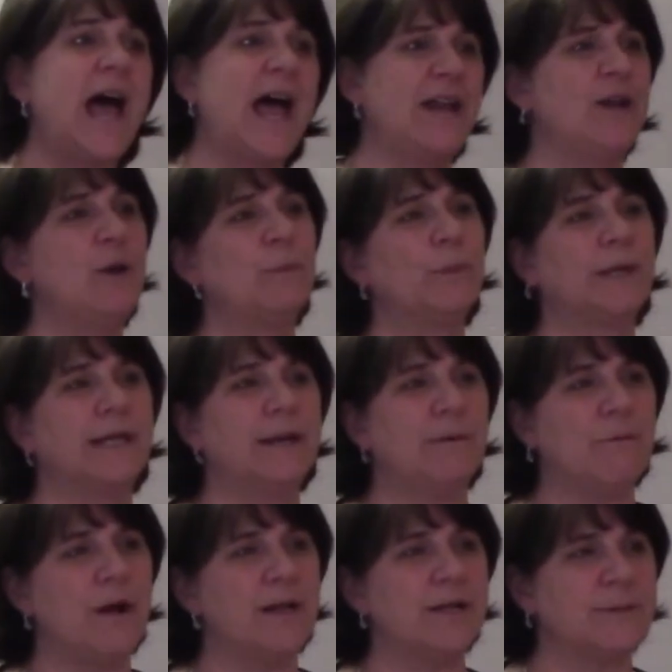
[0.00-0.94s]
I know I'm going to
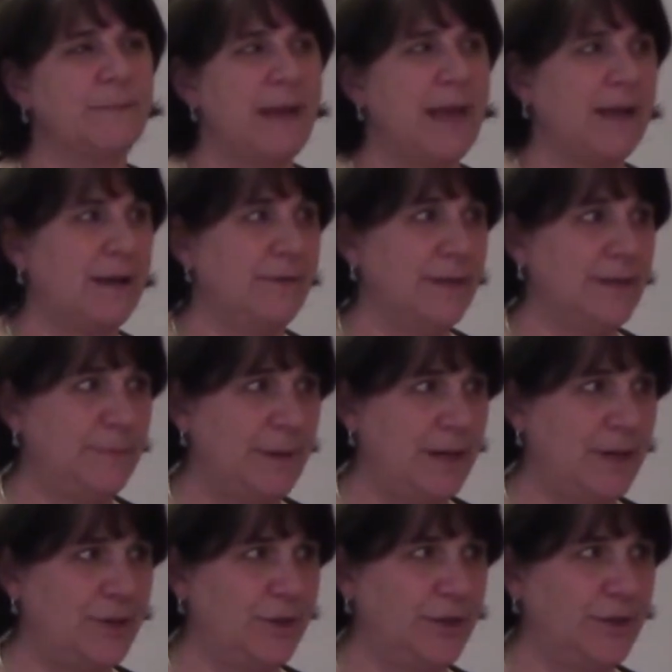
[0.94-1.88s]
get ROSC back on this
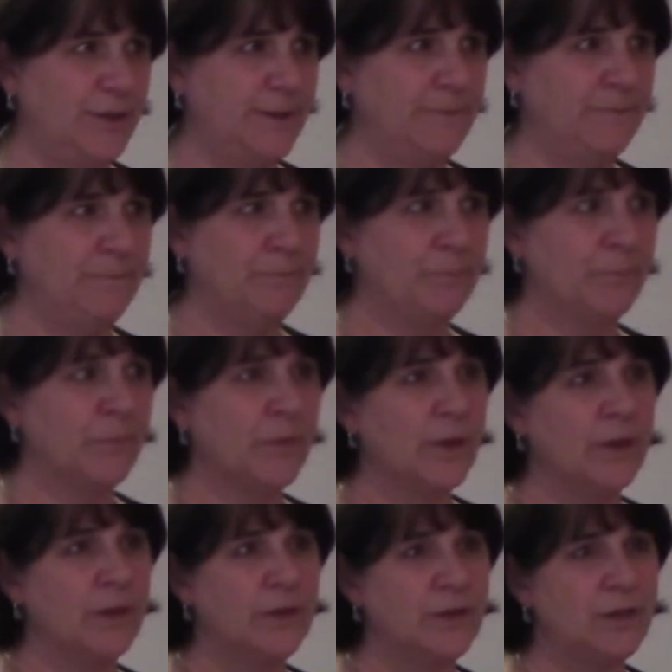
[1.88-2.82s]
patient.
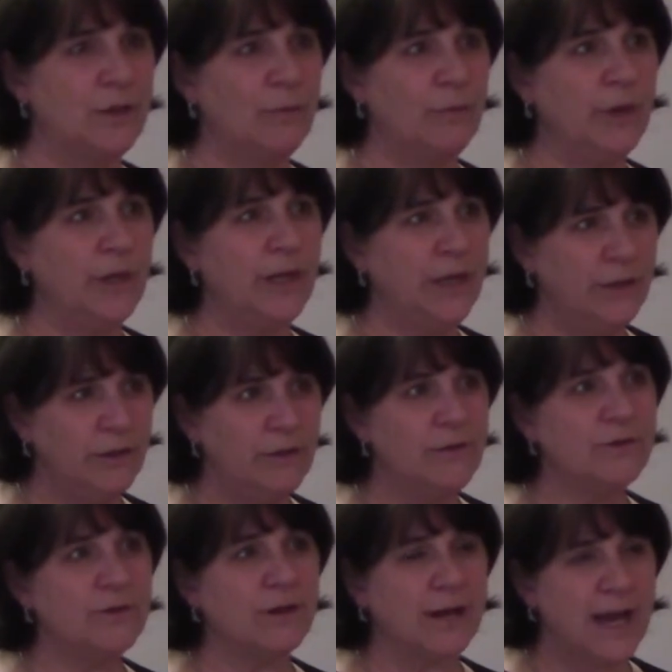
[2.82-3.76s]
So we
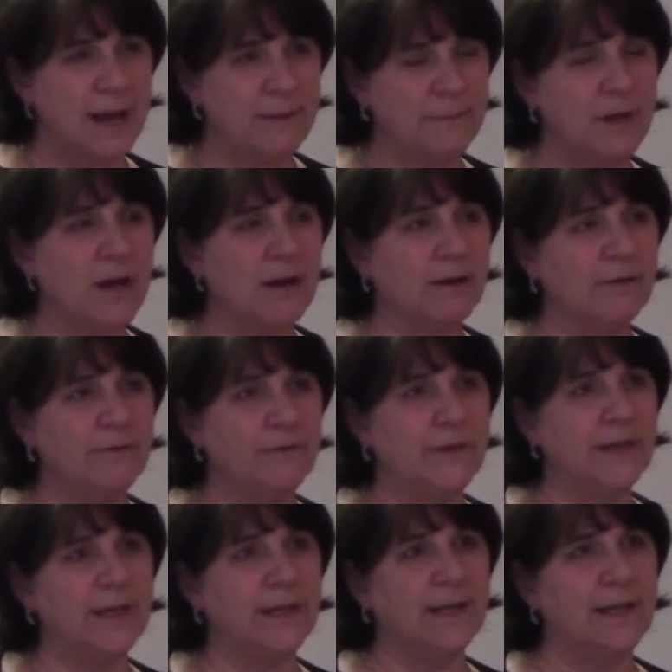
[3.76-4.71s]
use our
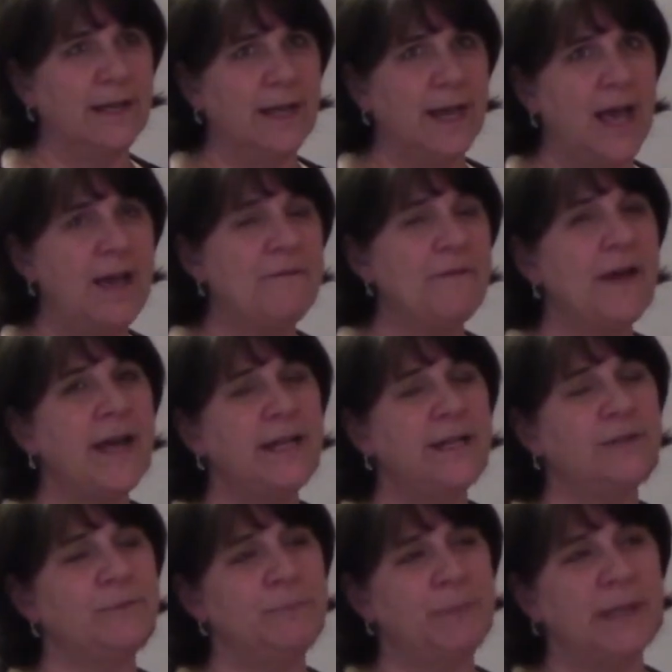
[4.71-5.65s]
capnography. If I had
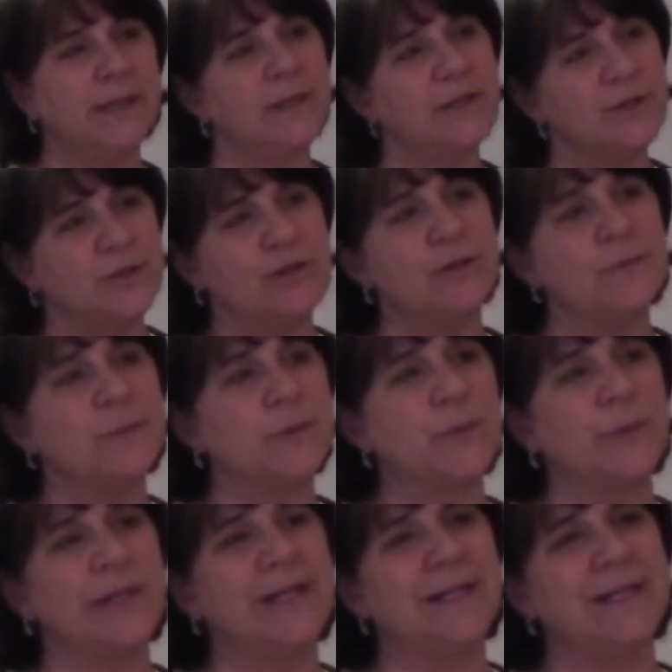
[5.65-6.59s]
to pick and choose
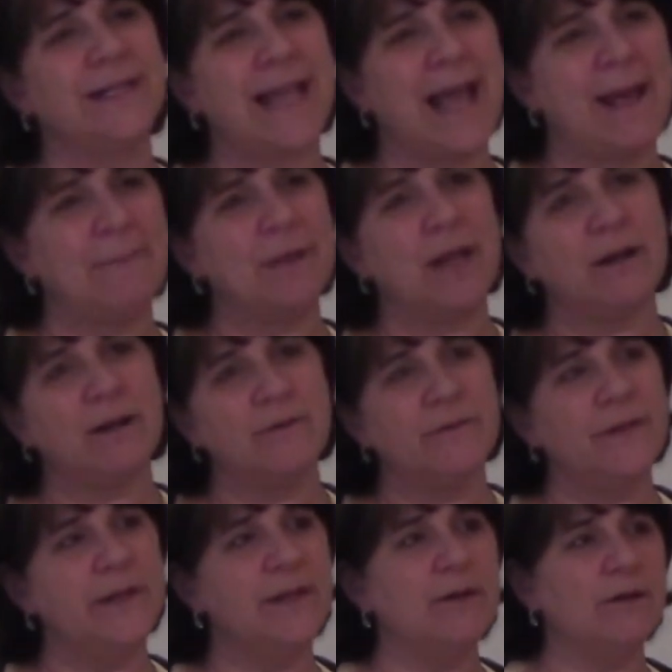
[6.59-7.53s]
between
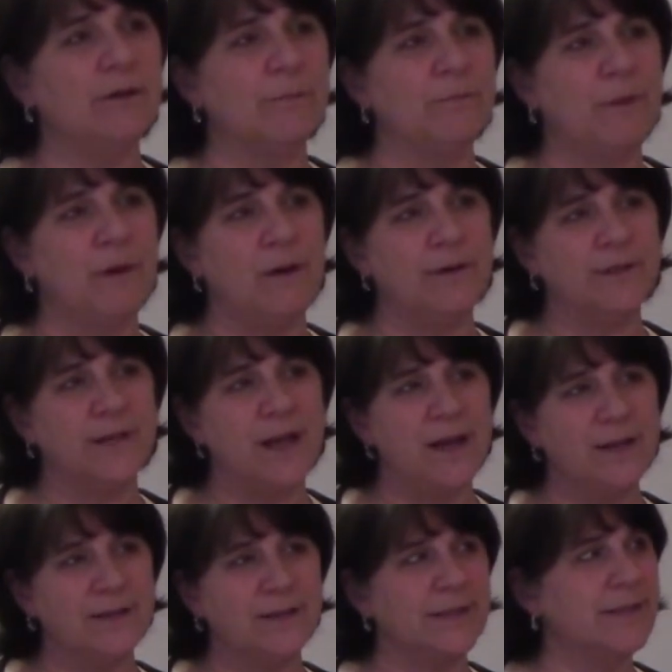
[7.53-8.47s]
capnography or pulse
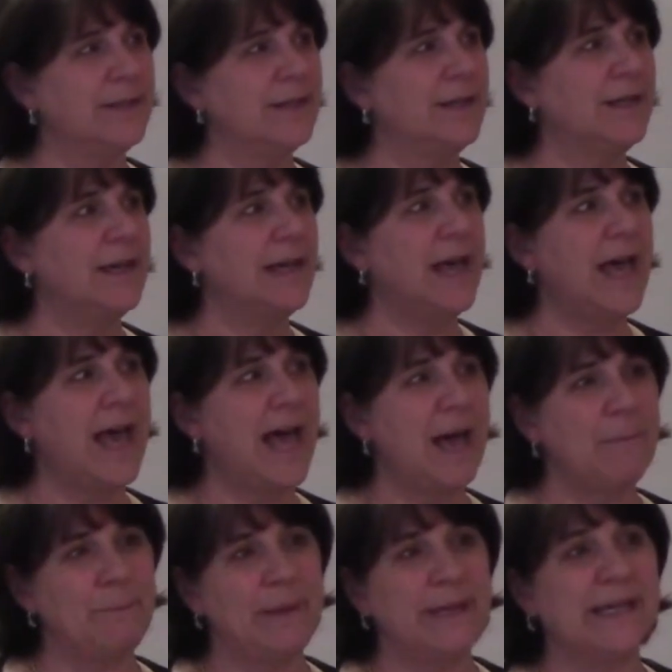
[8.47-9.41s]
ox,
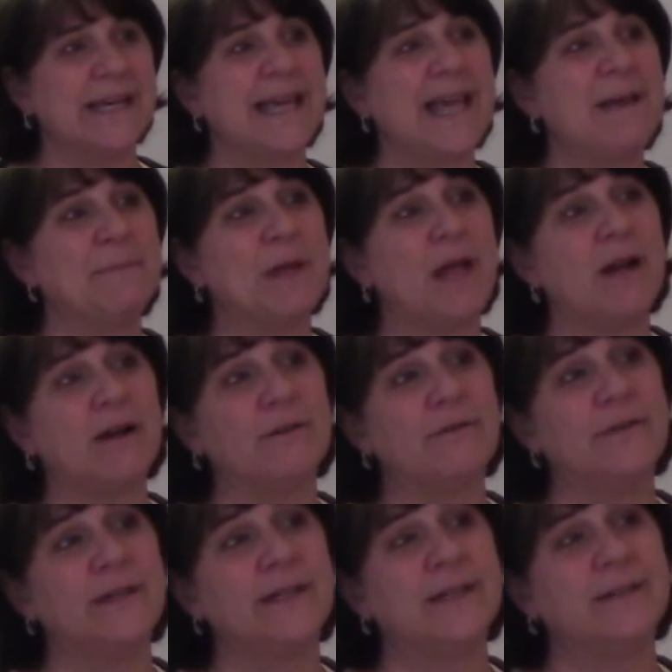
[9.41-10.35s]
I'm picking
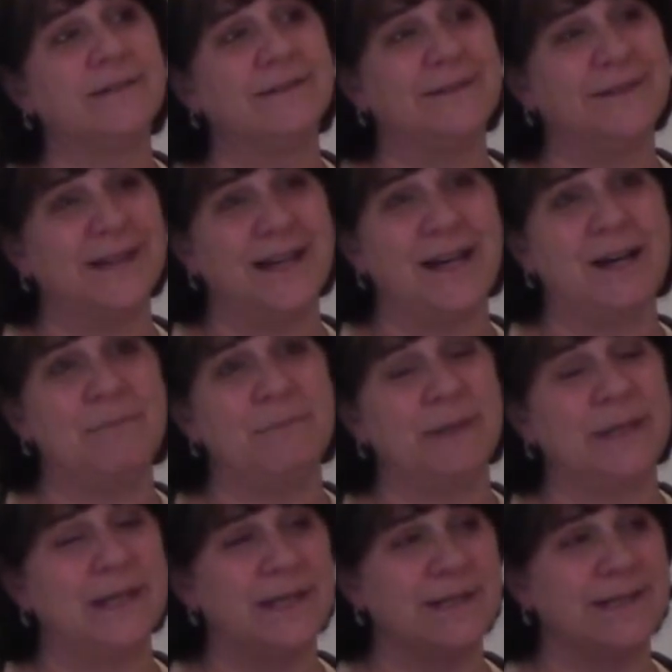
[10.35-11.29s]
capnography
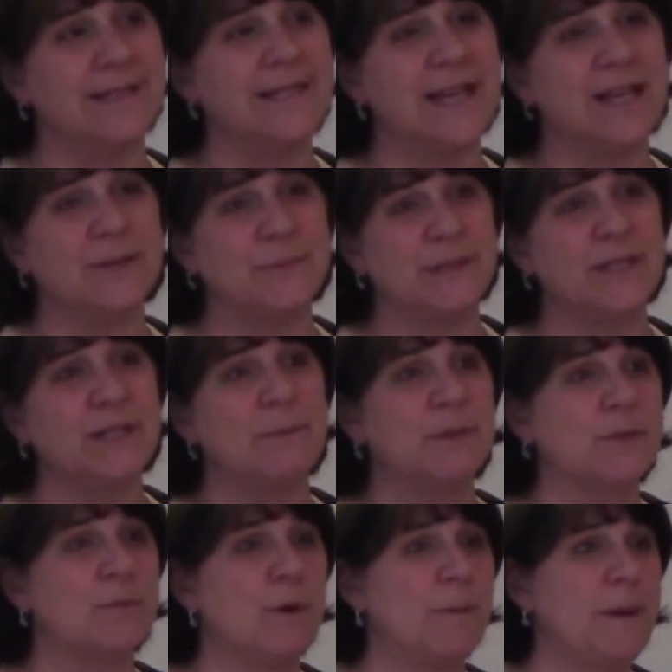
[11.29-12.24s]
because it tells me so
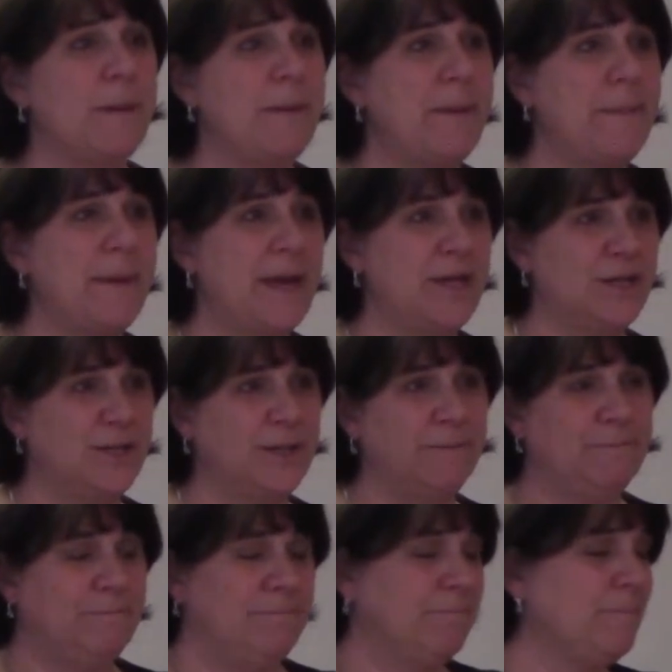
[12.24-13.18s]
much more about my
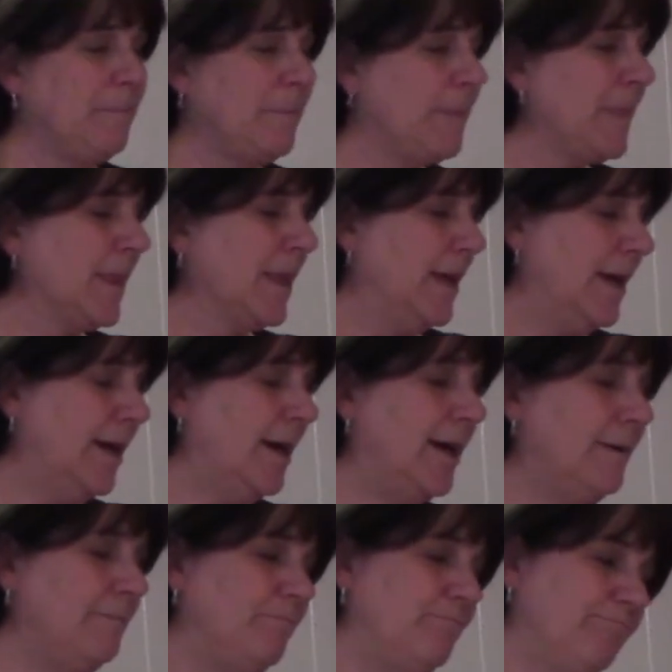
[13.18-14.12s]
patient. It